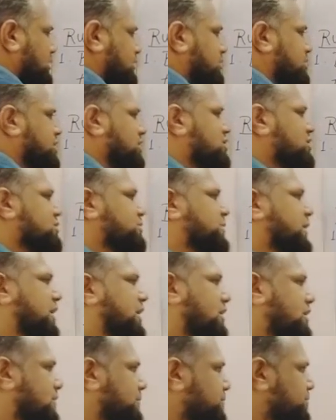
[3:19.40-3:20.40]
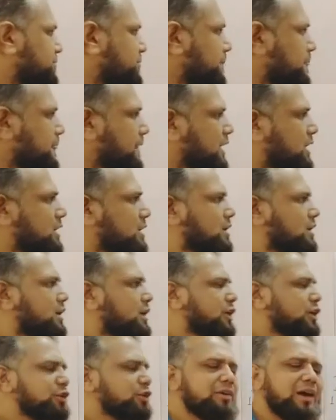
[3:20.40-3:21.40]
the speaker.
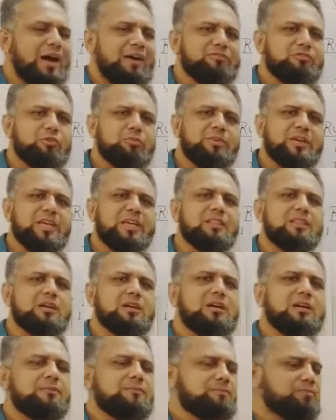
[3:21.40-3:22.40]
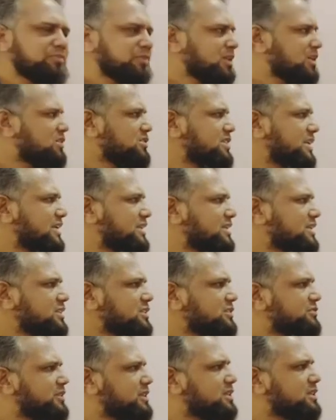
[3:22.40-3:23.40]
You have to begin the
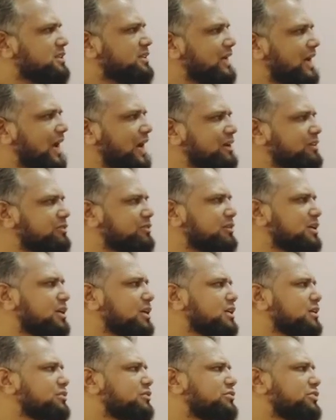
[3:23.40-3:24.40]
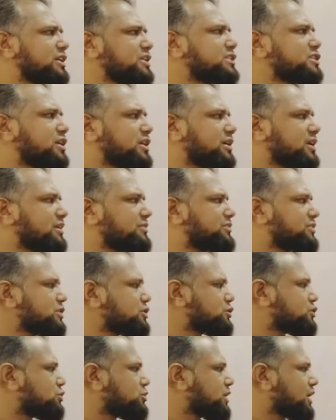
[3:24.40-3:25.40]
sentence with that word which
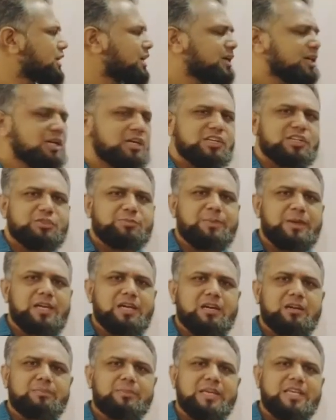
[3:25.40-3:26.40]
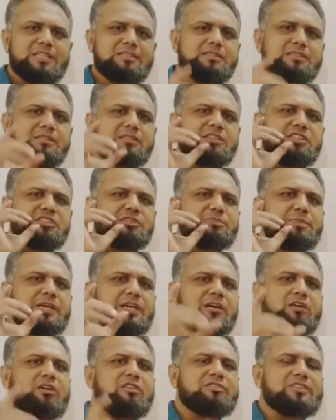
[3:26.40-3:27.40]
refers to the speaker, means the
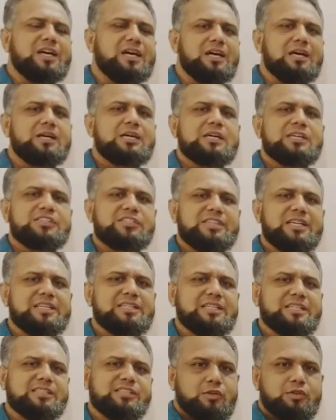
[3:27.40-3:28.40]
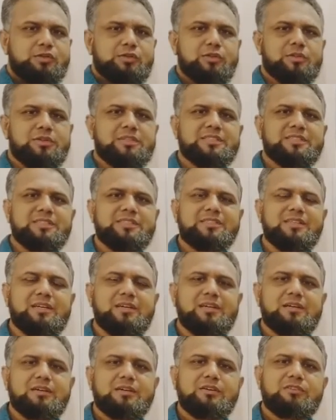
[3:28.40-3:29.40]
speaker of the sentence. So this is
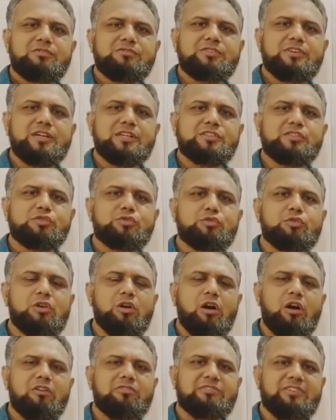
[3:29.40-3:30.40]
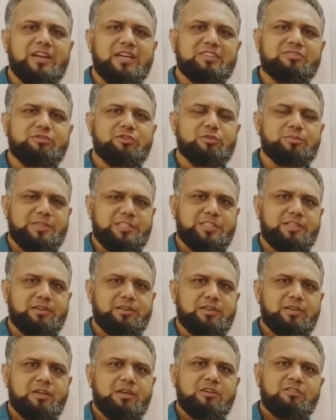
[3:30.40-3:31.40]
the first rule of transformation,
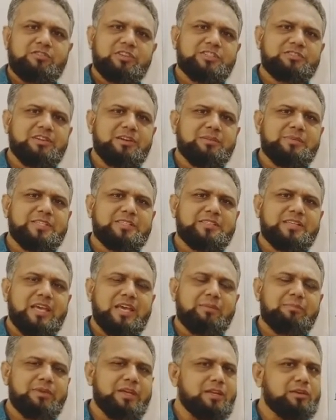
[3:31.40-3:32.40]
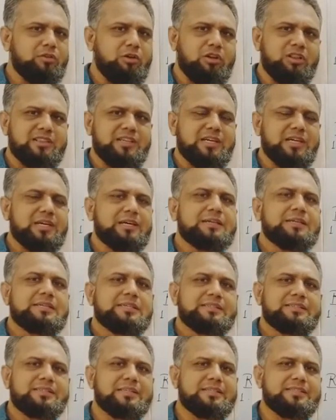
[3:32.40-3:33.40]
which will be same in all the
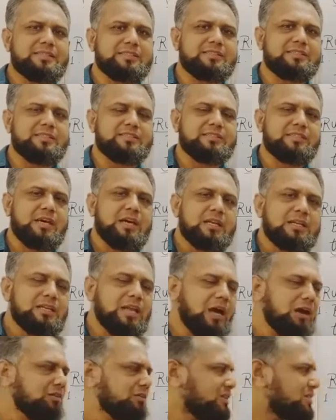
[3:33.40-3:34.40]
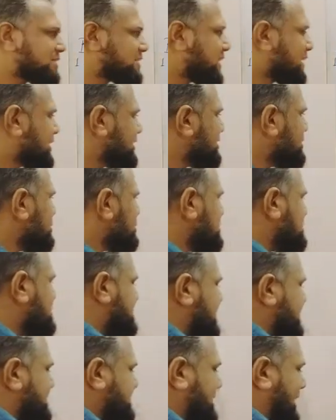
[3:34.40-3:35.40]
sentences. Now the second rule
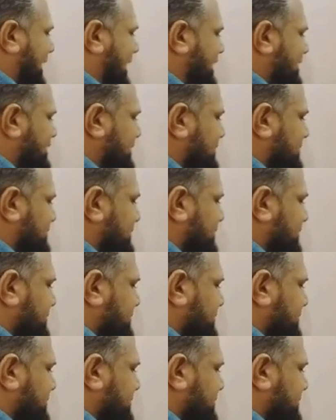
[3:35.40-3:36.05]
says that